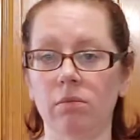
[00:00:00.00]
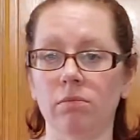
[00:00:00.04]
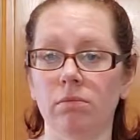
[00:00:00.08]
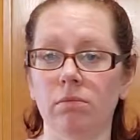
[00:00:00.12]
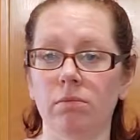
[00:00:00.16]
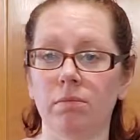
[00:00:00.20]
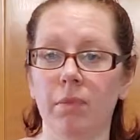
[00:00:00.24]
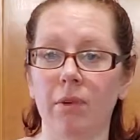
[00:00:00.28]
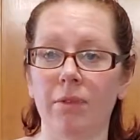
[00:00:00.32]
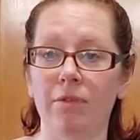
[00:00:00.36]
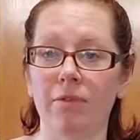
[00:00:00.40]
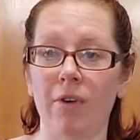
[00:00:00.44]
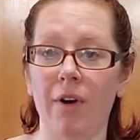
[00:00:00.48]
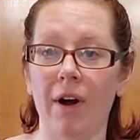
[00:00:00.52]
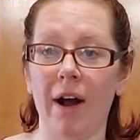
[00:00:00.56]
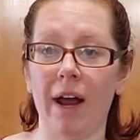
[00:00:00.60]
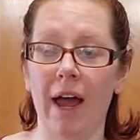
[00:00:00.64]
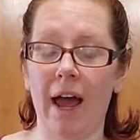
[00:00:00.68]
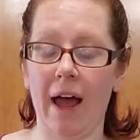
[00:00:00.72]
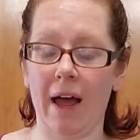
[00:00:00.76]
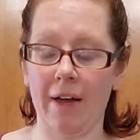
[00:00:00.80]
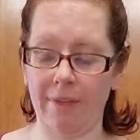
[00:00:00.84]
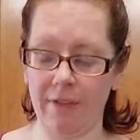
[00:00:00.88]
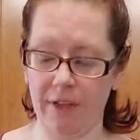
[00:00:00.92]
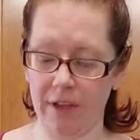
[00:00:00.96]
before I
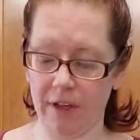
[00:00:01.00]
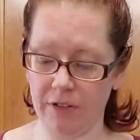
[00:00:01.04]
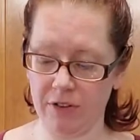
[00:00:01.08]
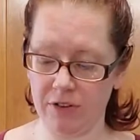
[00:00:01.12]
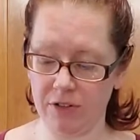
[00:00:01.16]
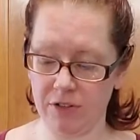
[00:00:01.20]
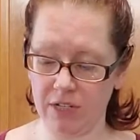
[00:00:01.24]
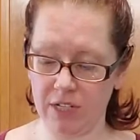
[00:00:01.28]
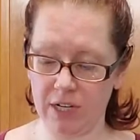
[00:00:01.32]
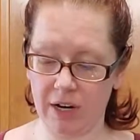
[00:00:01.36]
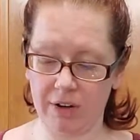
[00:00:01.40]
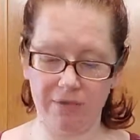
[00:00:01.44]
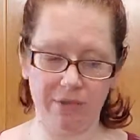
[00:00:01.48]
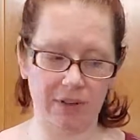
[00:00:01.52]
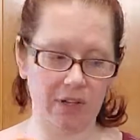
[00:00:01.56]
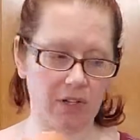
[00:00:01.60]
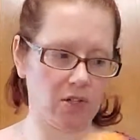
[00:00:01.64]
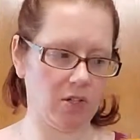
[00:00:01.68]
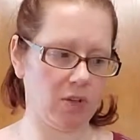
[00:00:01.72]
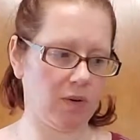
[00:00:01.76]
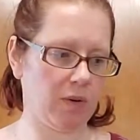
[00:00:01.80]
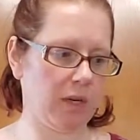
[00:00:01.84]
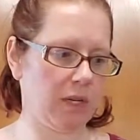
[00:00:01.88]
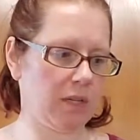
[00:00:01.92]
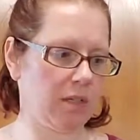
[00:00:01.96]
add the other stuff
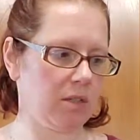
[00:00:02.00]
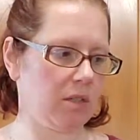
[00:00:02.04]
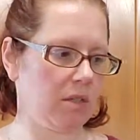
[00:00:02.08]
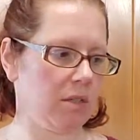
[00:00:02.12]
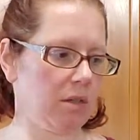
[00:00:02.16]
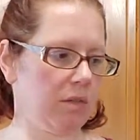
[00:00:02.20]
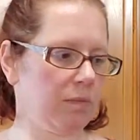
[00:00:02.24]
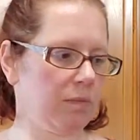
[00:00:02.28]
into it.